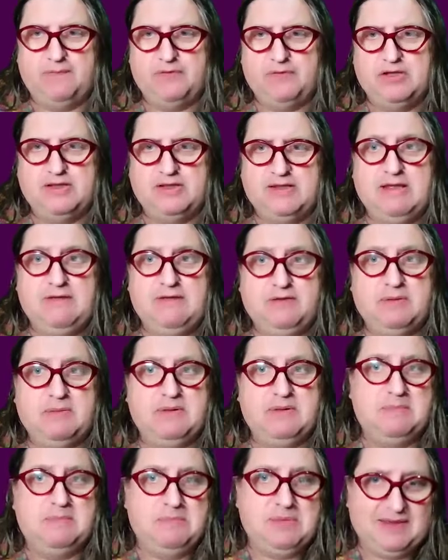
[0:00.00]
to give
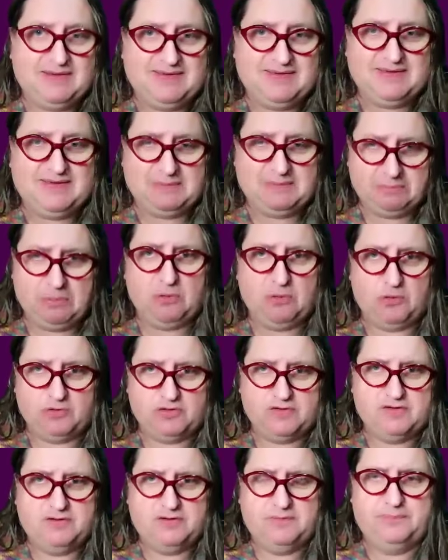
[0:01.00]
them the best
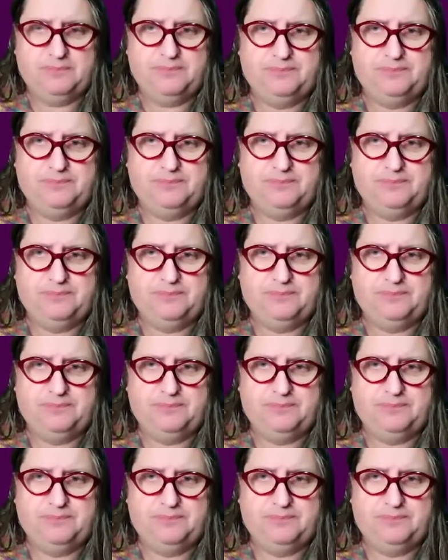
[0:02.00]
support?